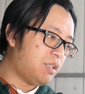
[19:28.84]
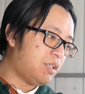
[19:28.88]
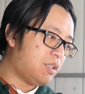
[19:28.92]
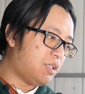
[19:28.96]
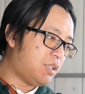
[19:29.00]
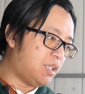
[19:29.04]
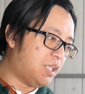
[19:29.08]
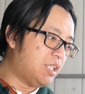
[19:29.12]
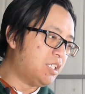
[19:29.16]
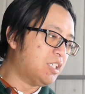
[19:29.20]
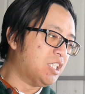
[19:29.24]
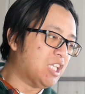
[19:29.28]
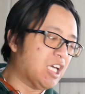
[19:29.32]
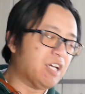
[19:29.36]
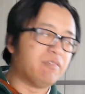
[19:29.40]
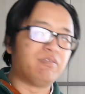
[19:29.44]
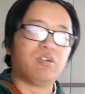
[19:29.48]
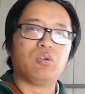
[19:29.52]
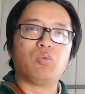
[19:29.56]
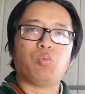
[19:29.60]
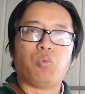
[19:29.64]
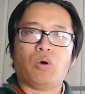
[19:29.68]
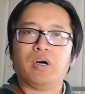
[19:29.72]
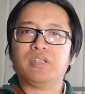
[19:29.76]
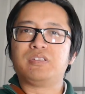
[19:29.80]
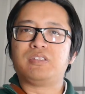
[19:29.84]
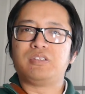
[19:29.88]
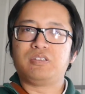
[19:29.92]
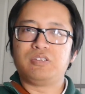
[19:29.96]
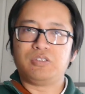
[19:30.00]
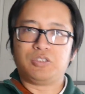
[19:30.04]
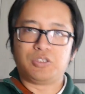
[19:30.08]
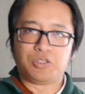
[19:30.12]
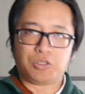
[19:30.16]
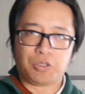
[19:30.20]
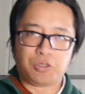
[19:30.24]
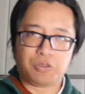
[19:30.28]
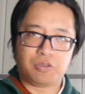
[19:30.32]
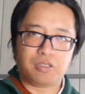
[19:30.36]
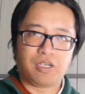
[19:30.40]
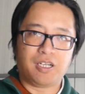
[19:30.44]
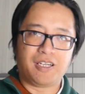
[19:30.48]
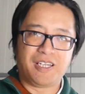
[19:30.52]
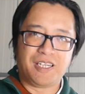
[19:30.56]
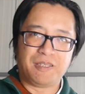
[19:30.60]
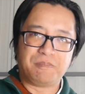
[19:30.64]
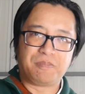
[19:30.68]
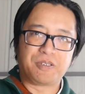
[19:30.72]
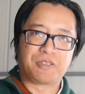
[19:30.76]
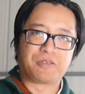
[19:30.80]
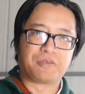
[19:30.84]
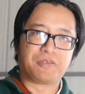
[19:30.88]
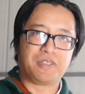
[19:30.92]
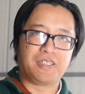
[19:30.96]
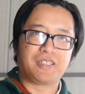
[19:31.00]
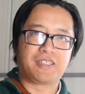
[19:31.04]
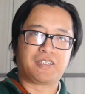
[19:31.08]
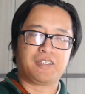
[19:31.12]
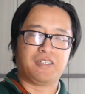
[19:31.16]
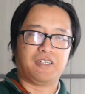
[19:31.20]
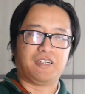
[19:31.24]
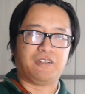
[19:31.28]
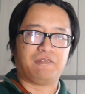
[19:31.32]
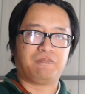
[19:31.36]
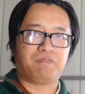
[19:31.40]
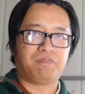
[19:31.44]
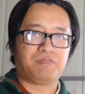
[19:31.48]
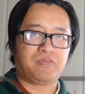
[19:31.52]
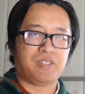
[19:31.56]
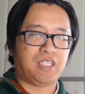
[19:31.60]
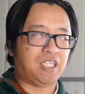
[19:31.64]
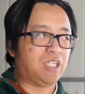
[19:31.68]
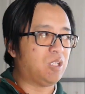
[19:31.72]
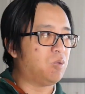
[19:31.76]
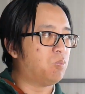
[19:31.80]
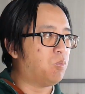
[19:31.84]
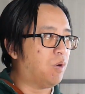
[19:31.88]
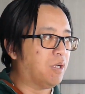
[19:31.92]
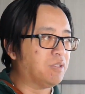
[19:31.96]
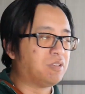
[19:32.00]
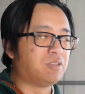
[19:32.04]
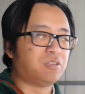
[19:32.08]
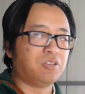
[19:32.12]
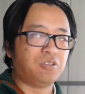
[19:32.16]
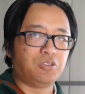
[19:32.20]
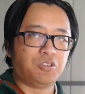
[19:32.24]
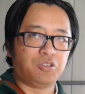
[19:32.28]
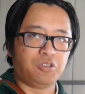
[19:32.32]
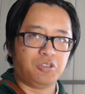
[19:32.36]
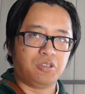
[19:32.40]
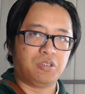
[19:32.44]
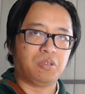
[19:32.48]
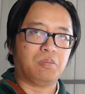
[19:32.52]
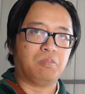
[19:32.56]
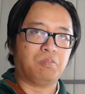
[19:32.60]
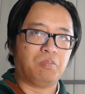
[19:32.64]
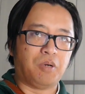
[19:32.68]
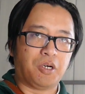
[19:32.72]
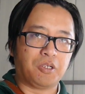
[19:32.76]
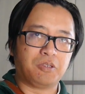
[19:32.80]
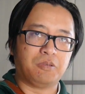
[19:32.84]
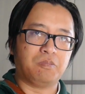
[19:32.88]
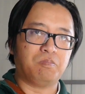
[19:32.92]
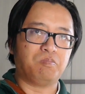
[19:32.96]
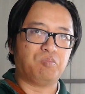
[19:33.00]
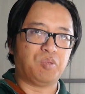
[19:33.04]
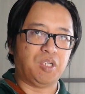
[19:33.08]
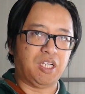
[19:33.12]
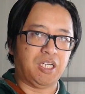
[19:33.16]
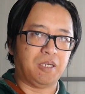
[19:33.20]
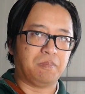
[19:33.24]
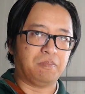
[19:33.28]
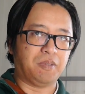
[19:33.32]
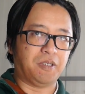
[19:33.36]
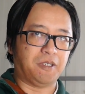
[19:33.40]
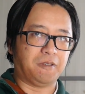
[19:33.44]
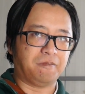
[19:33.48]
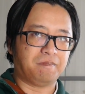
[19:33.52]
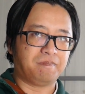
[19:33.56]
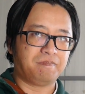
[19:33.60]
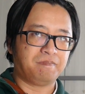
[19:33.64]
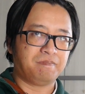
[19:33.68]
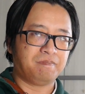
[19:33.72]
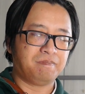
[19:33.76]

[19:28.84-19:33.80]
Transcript: He never wanted to shoot Olympic recurve. He wanted to shoot modern barebow.